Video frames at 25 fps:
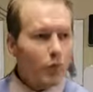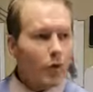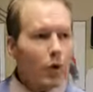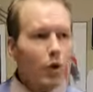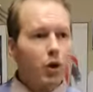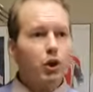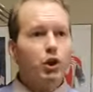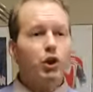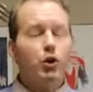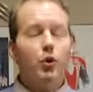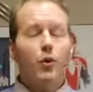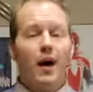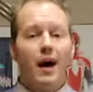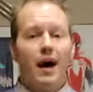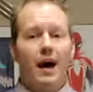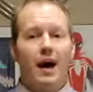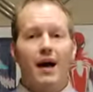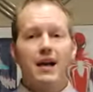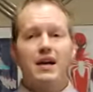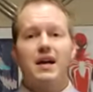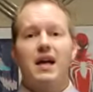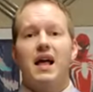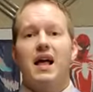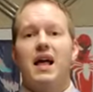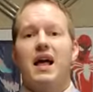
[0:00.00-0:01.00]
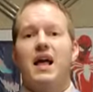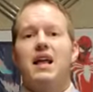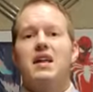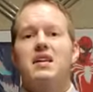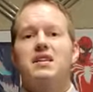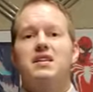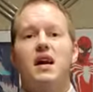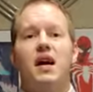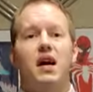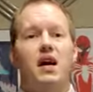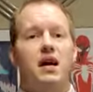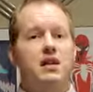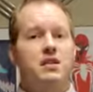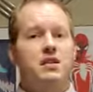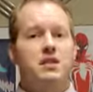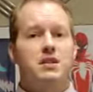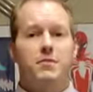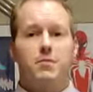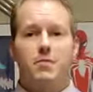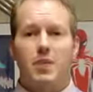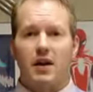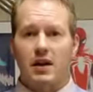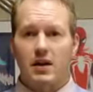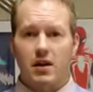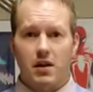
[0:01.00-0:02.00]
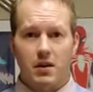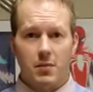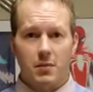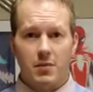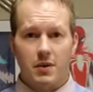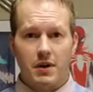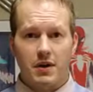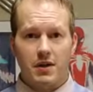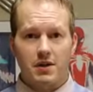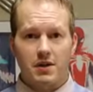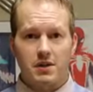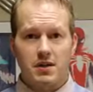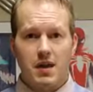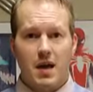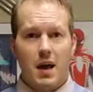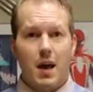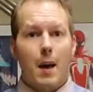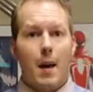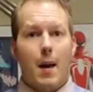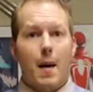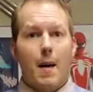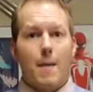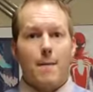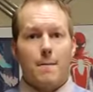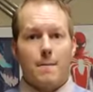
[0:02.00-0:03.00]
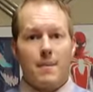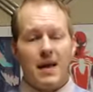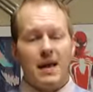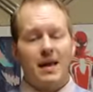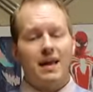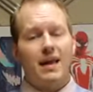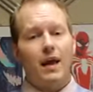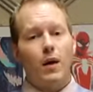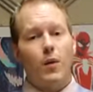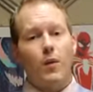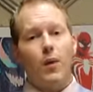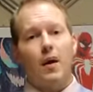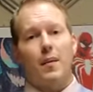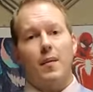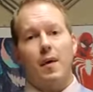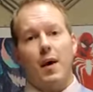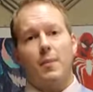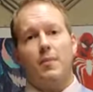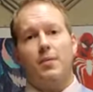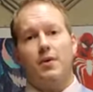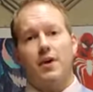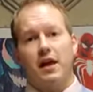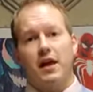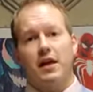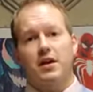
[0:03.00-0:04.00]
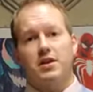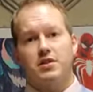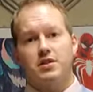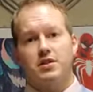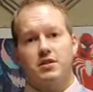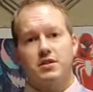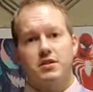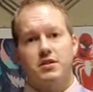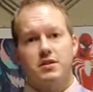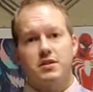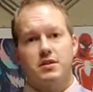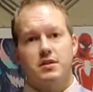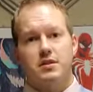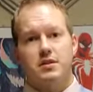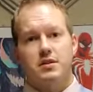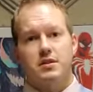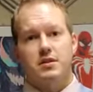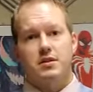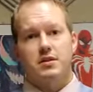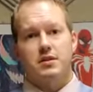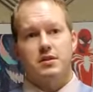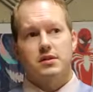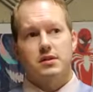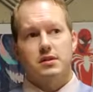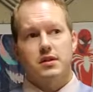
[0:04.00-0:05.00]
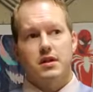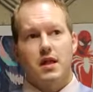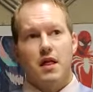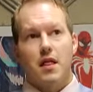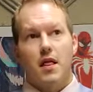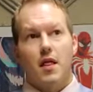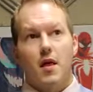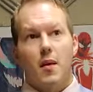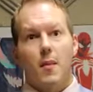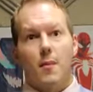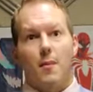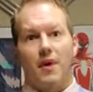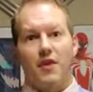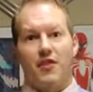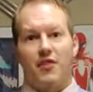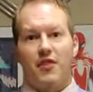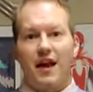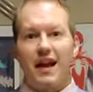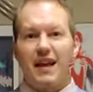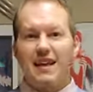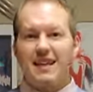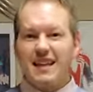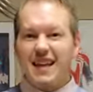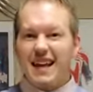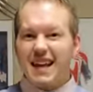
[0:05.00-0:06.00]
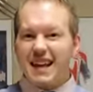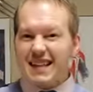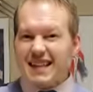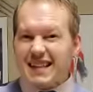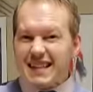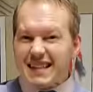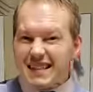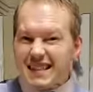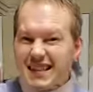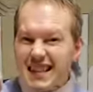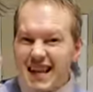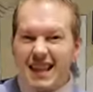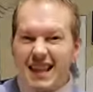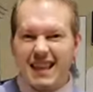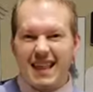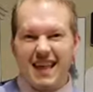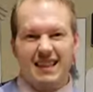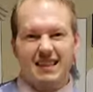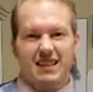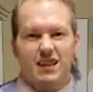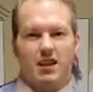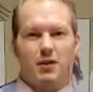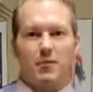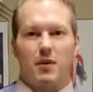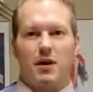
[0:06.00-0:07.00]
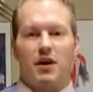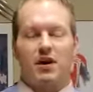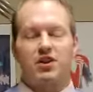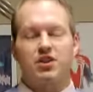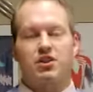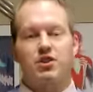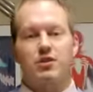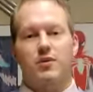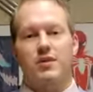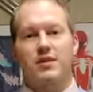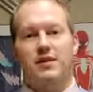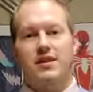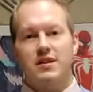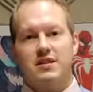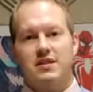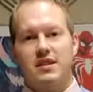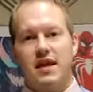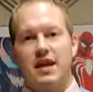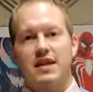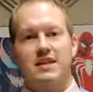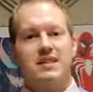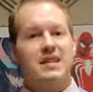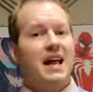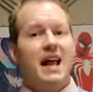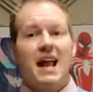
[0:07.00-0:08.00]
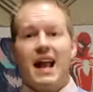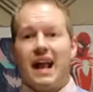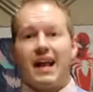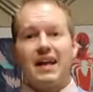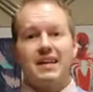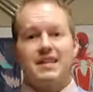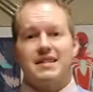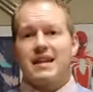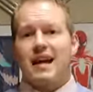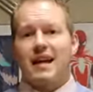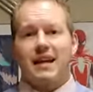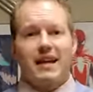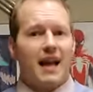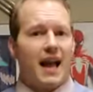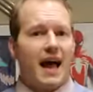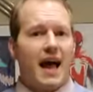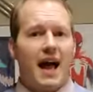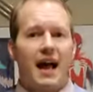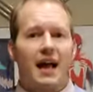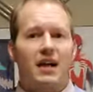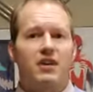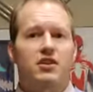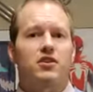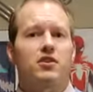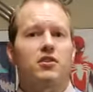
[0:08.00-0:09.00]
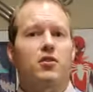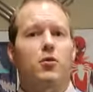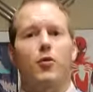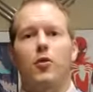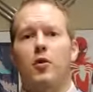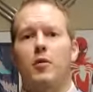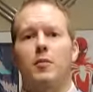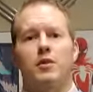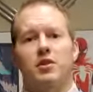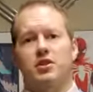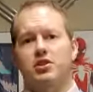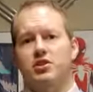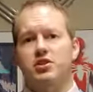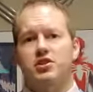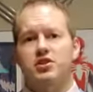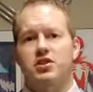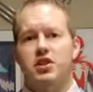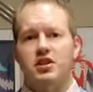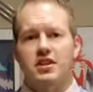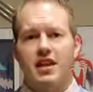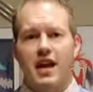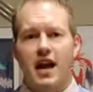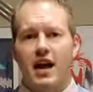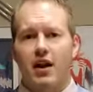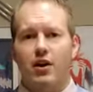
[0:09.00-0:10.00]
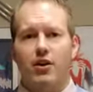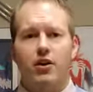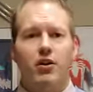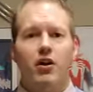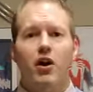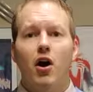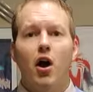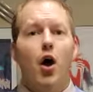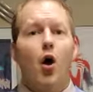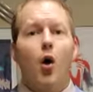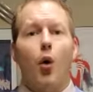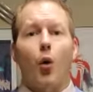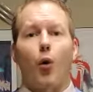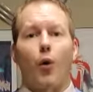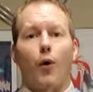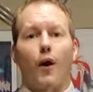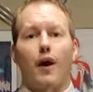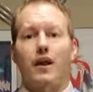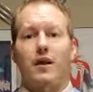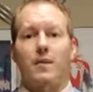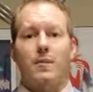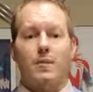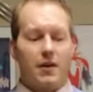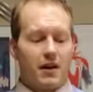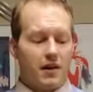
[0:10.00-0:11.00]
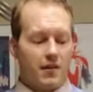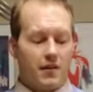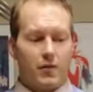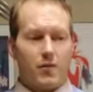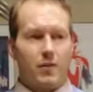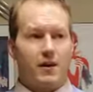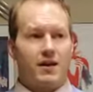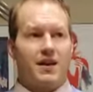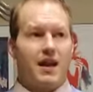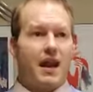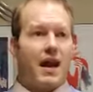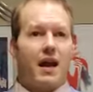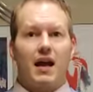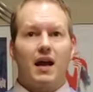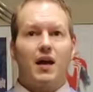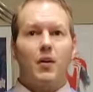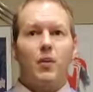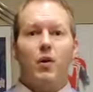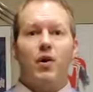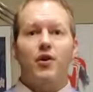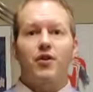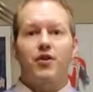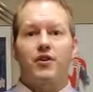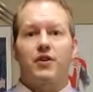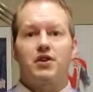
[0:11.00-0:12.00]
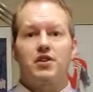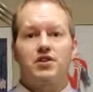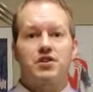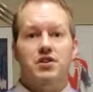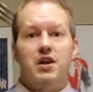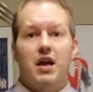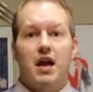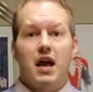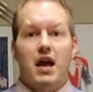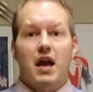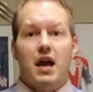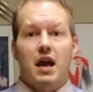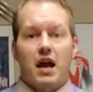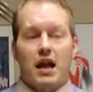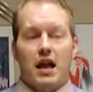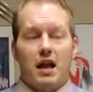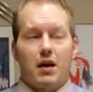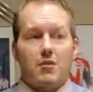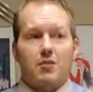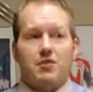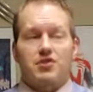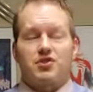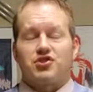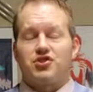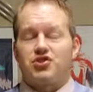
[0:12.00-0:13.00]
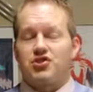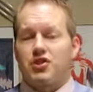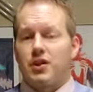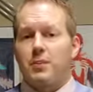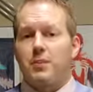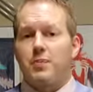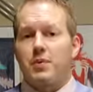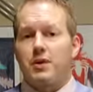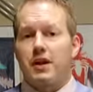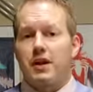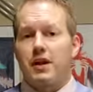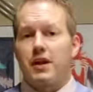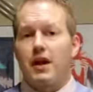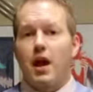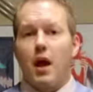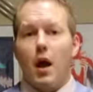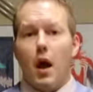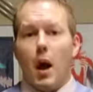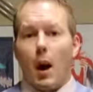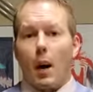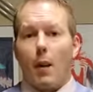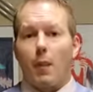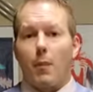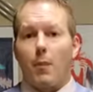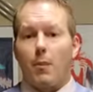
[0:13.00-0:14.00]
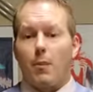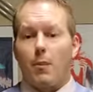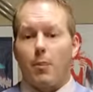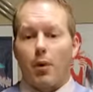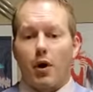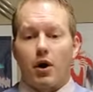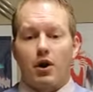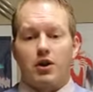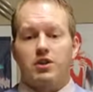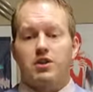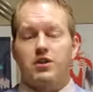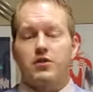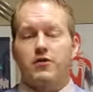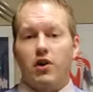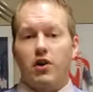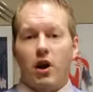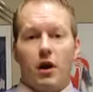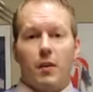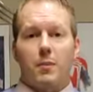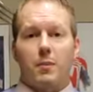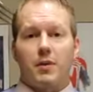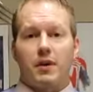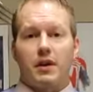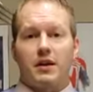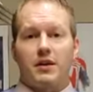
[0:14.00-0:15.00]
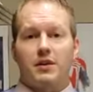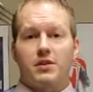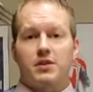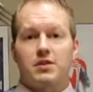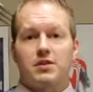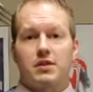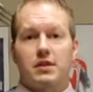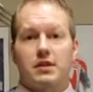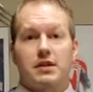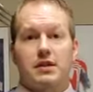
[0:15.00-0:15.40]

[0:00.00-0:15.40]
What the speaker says: you had tons of big companies making web applications, but they didn't tick that little box. So in this case, it's not a hacker or a malicious attacker or anybody that went, hey, I want this. It was simply a bunch of companies,